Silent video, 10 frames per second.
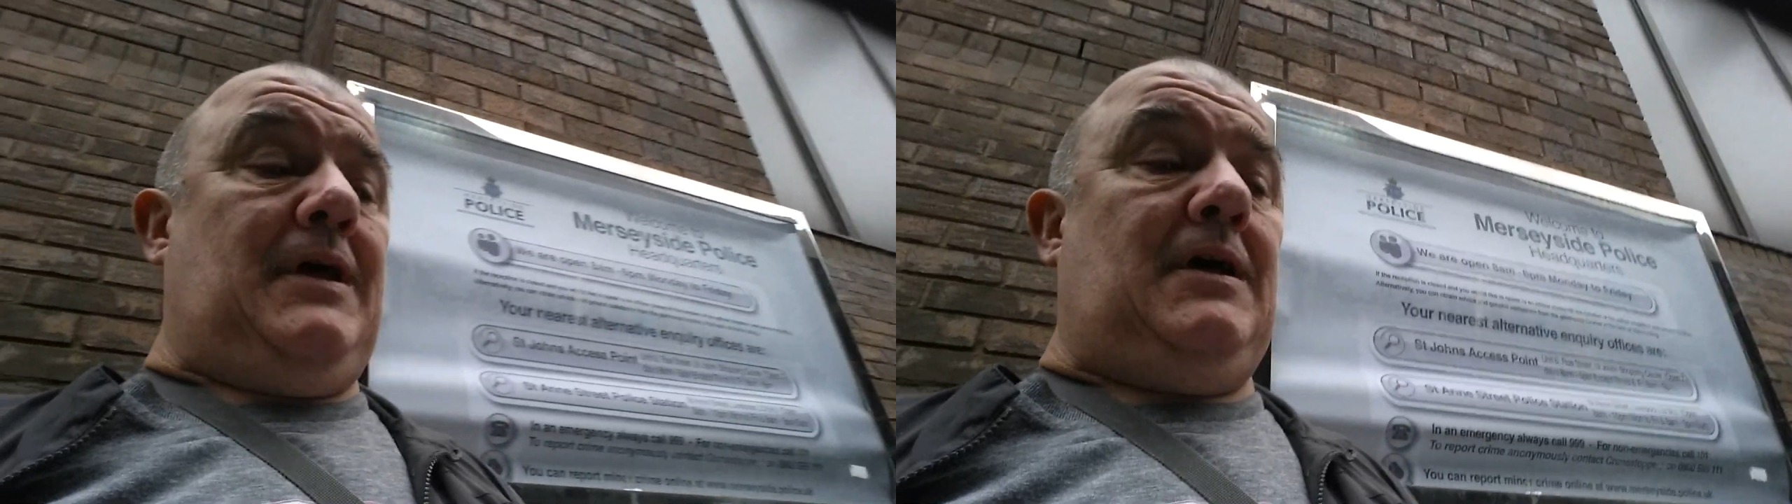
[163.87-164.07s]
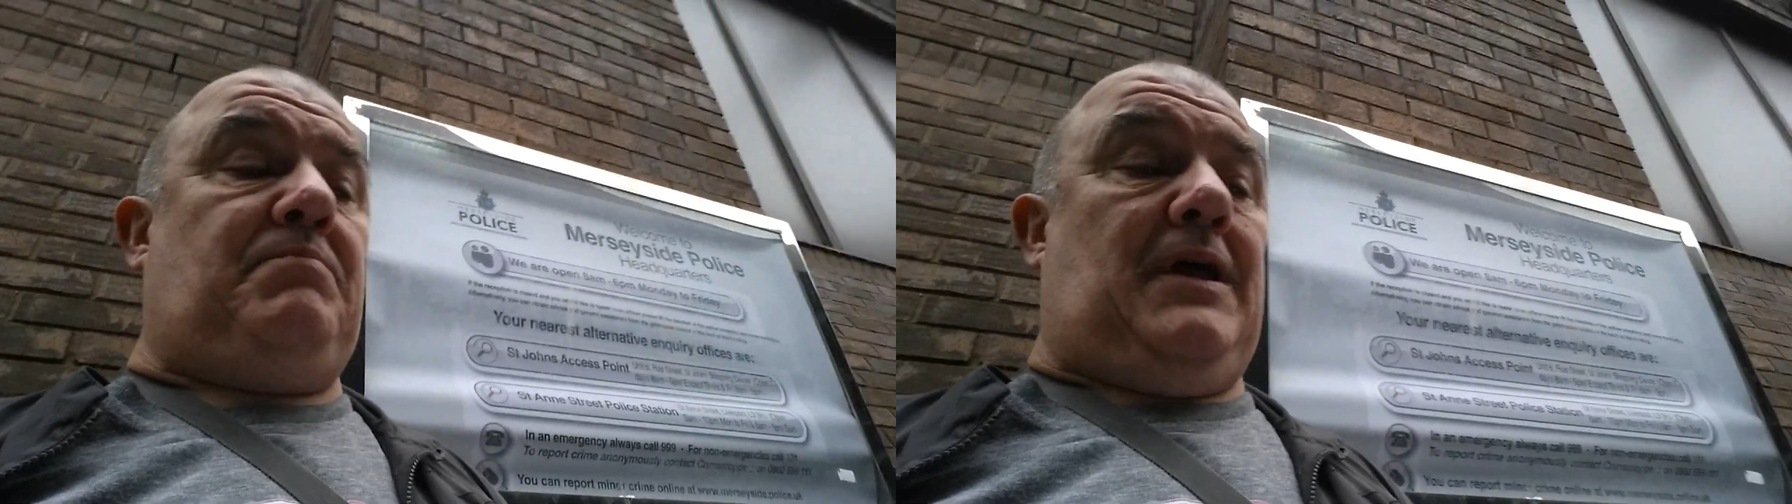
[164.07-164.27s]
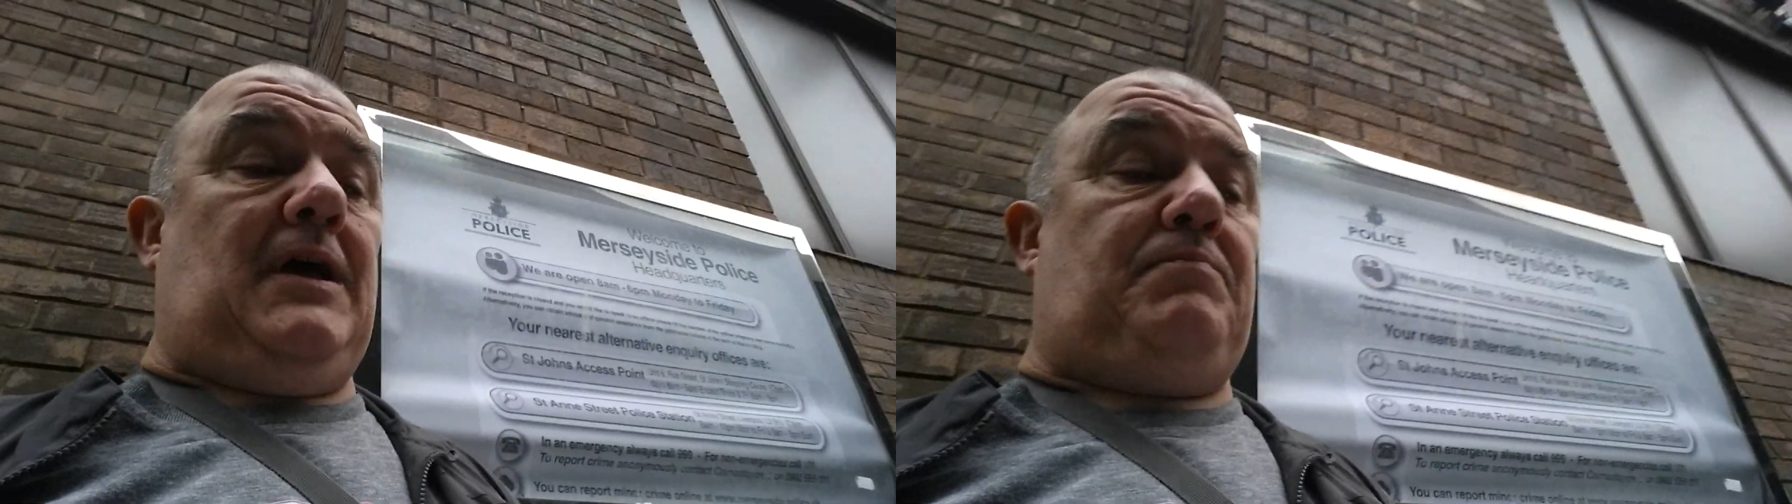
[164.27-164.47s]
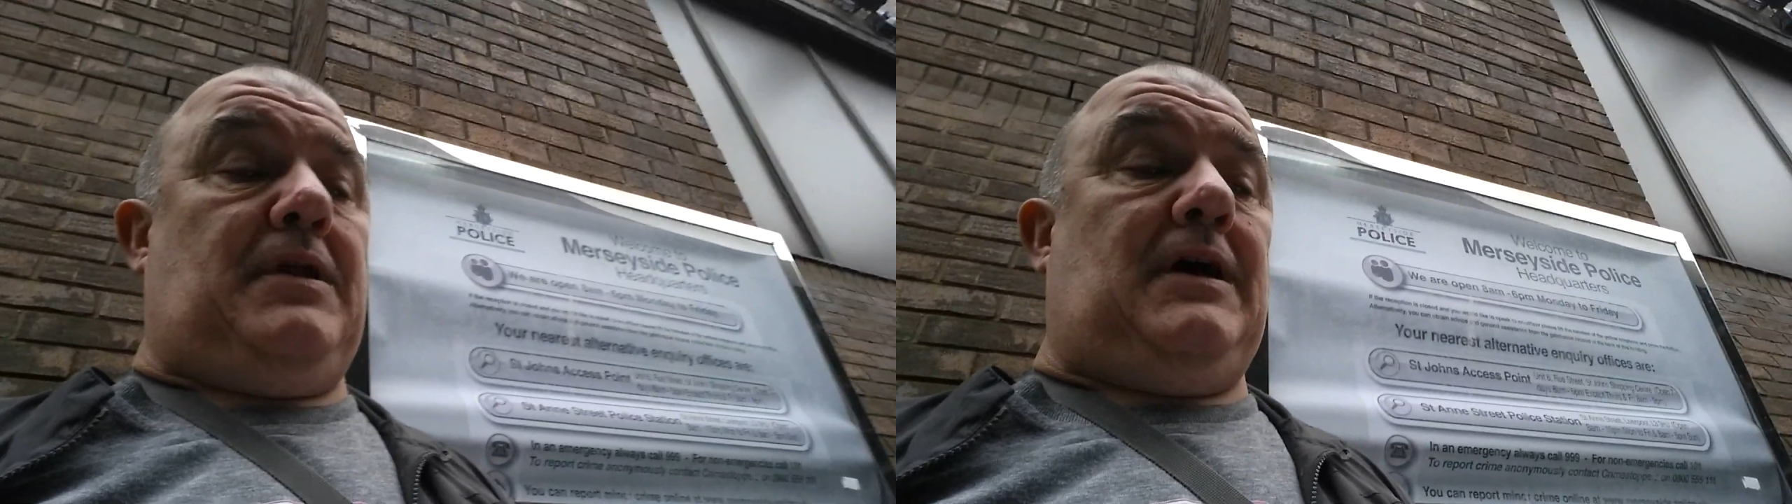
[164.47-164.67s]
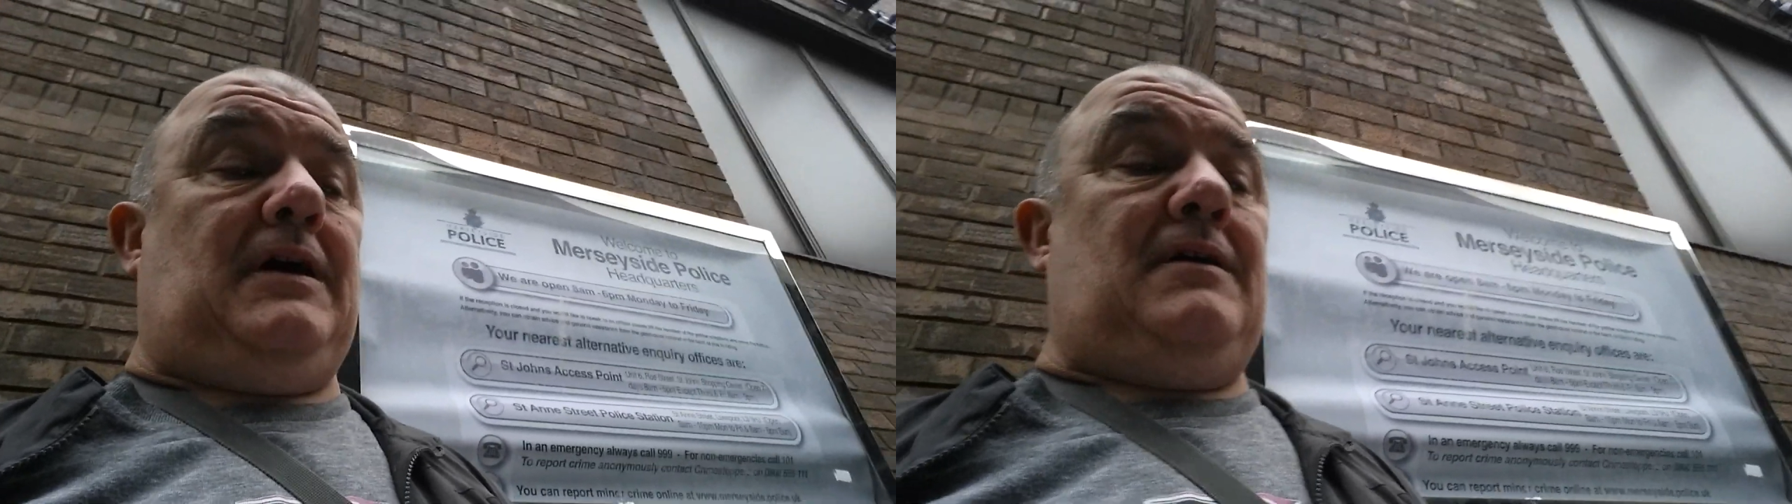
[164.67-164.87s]
blah blah
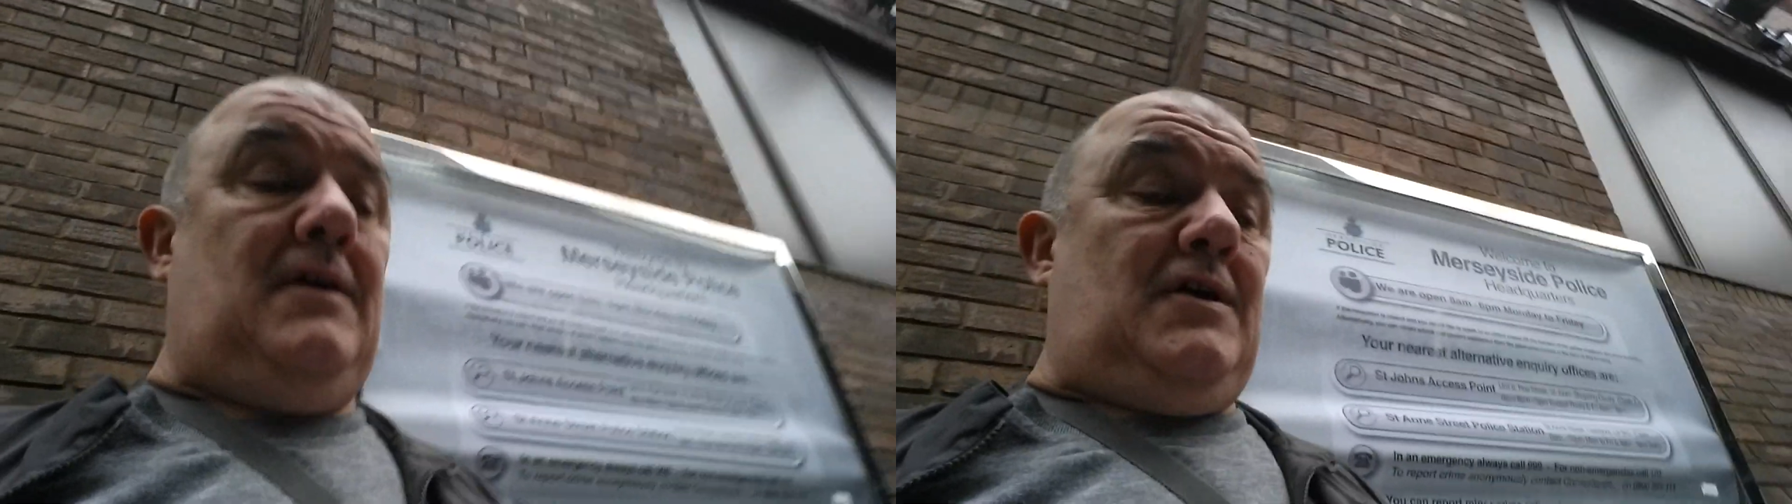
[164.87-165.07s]
blah,